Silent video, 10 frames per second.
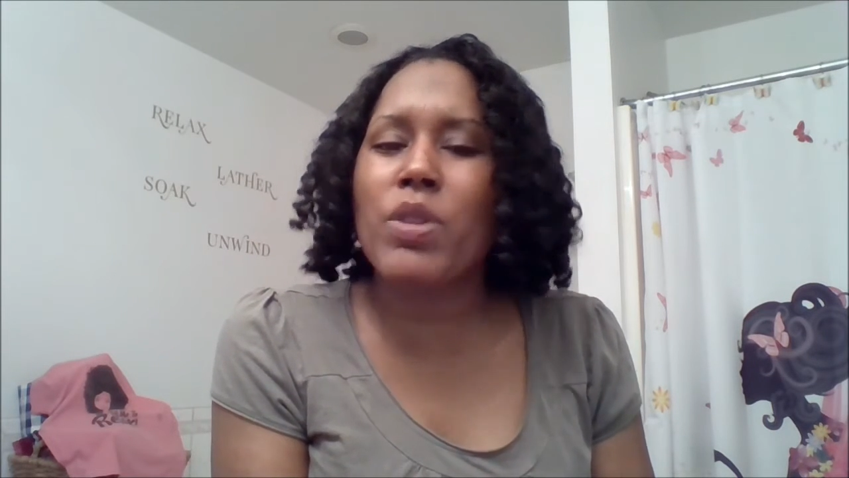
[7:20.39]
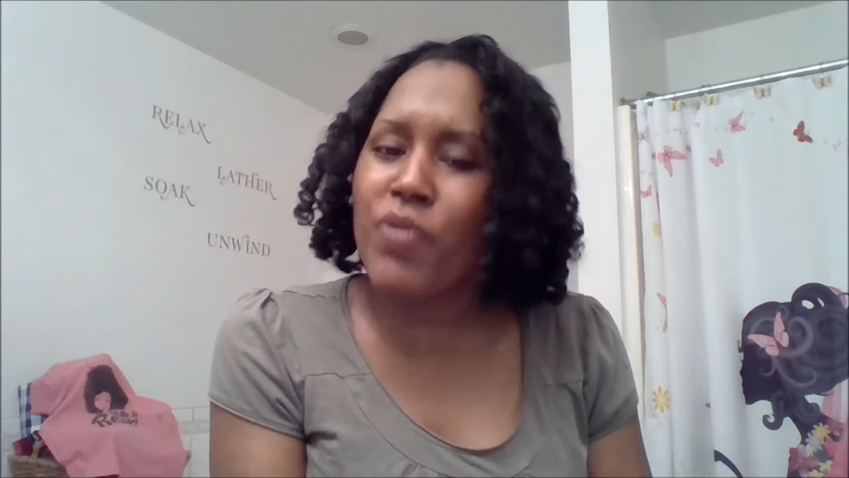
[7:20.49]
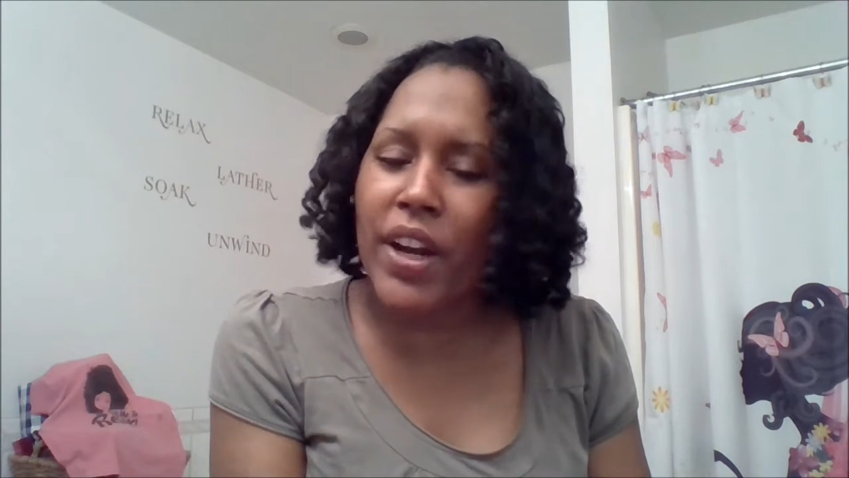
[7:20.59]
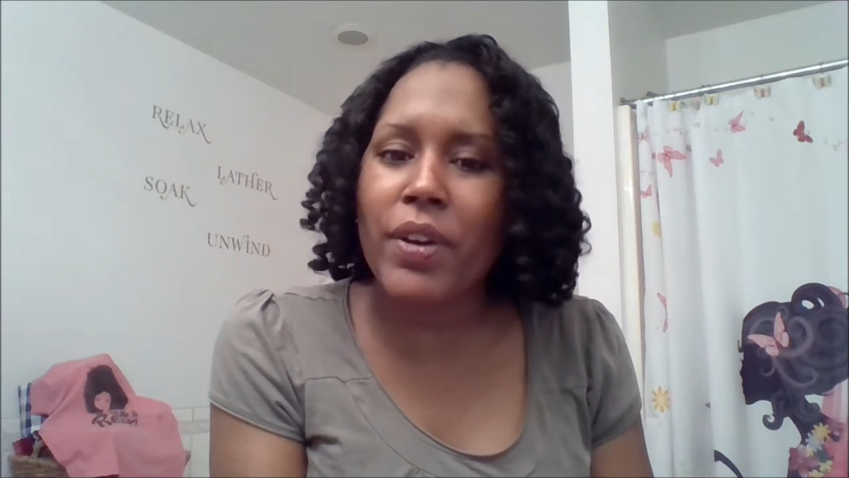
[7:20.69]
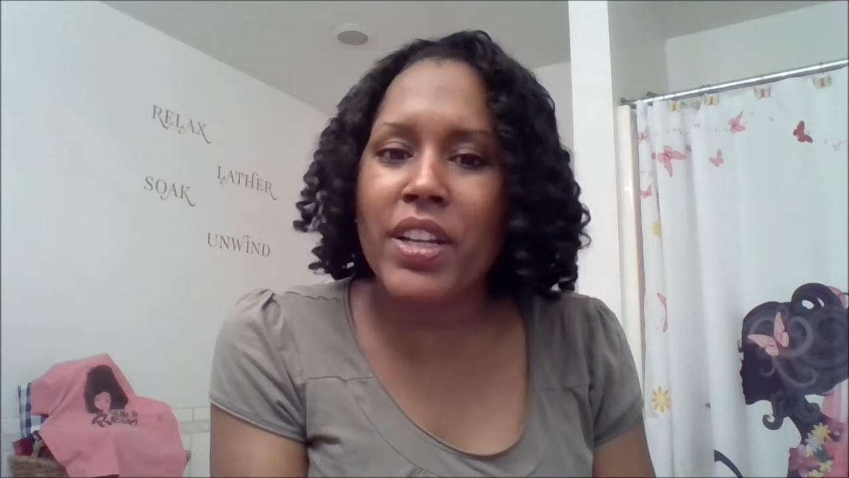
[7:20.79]

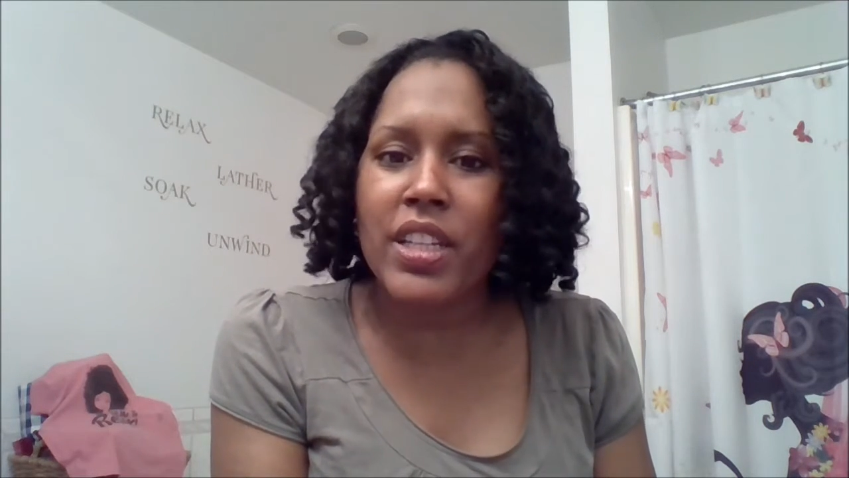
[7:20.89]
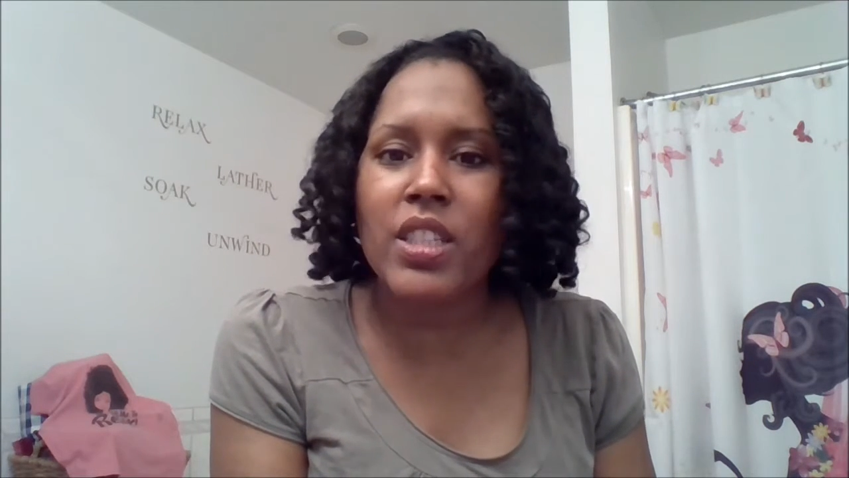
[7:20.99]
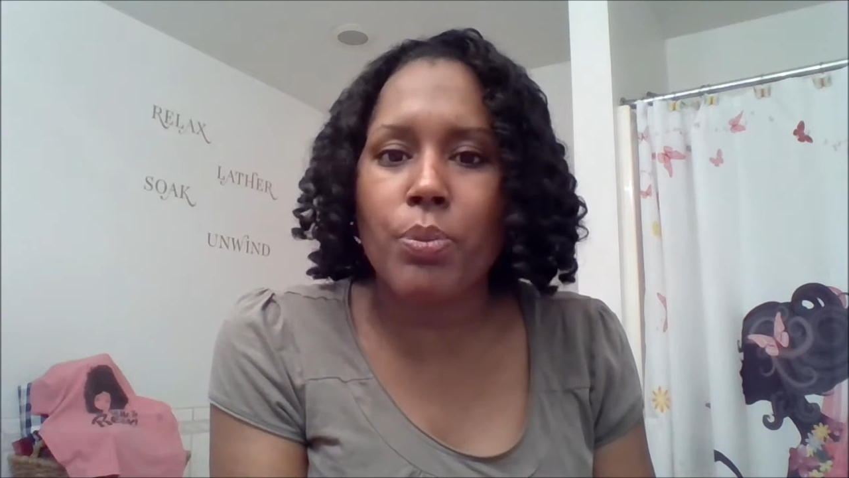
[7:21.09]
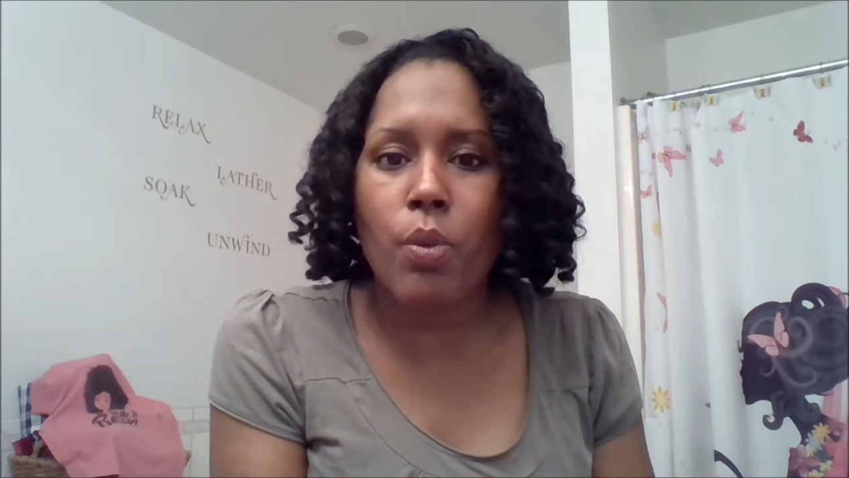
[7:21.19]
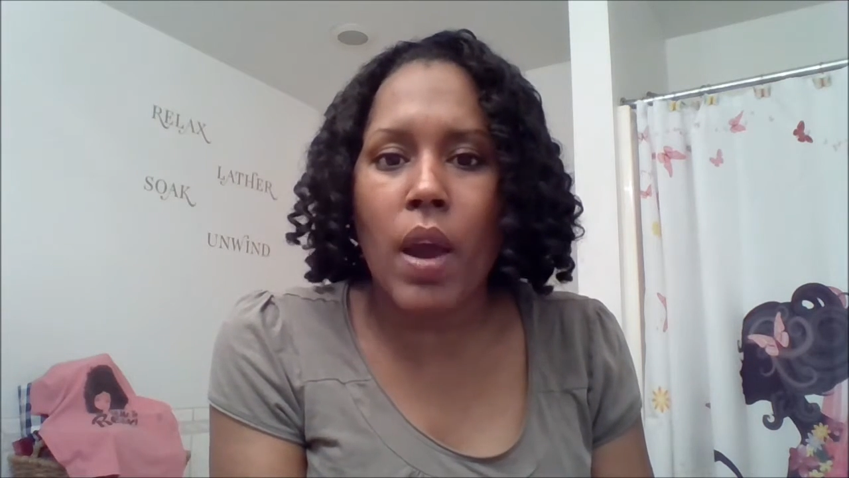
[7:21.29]
very
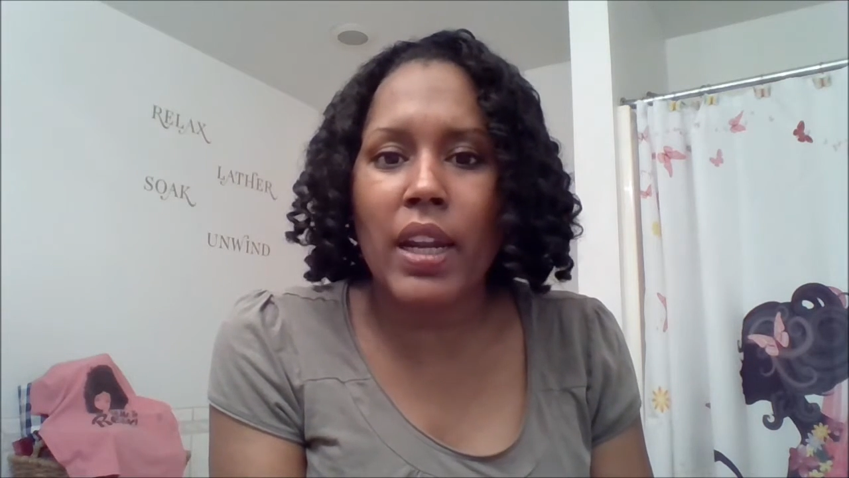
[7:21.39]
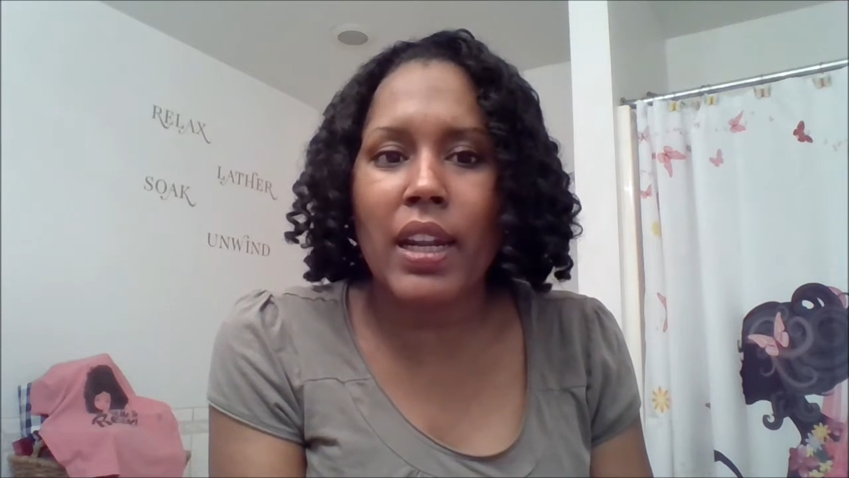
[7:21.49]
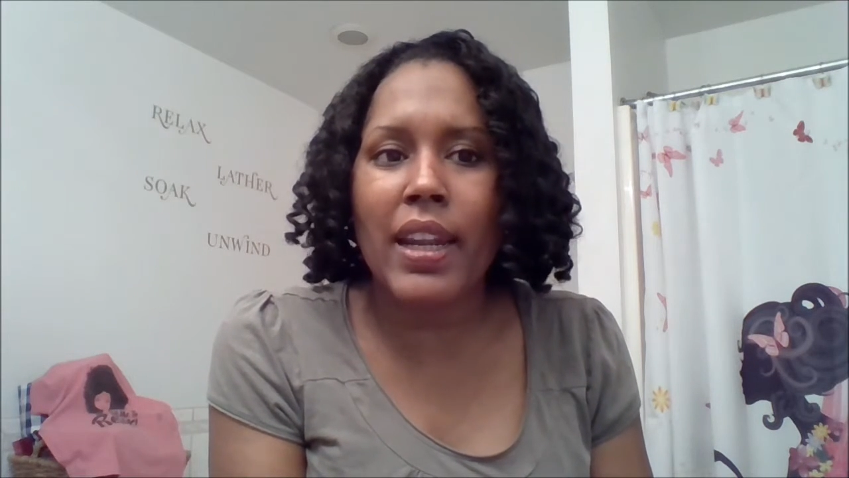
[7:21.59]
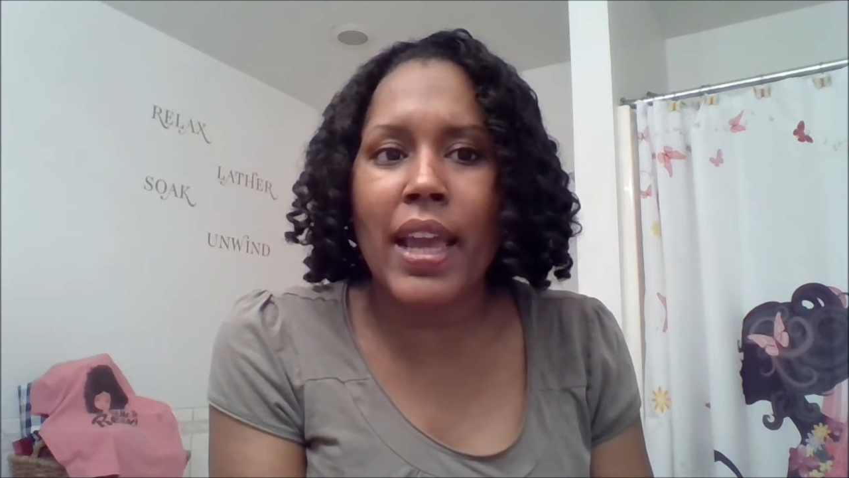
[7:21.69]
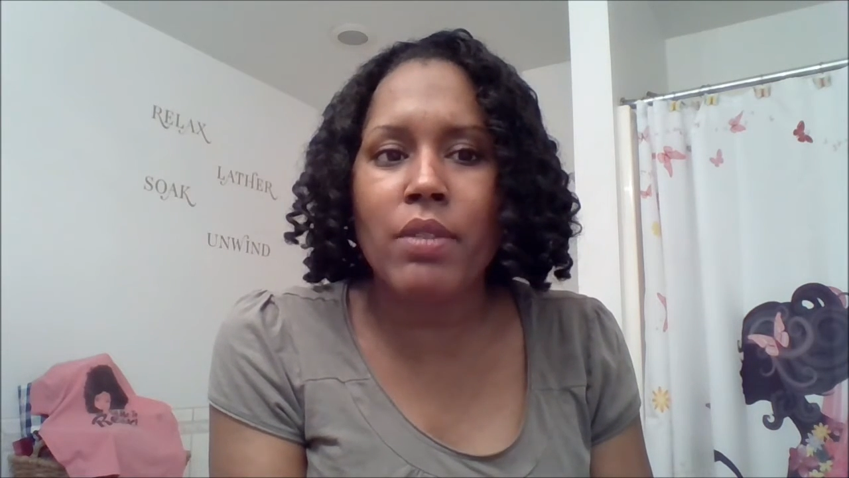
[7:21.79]
disappointed, and